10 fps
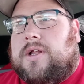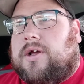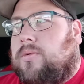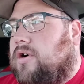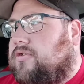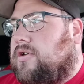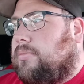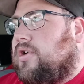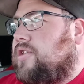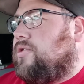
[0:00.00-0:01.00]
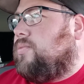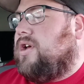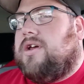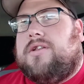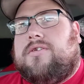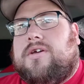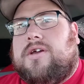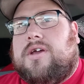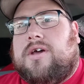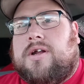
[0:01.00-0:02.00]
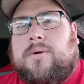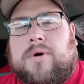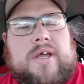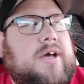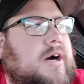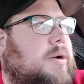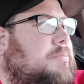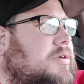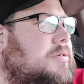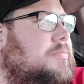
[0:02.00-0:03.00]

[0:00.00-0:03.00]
and there wasn't a breath of wind, and I wake up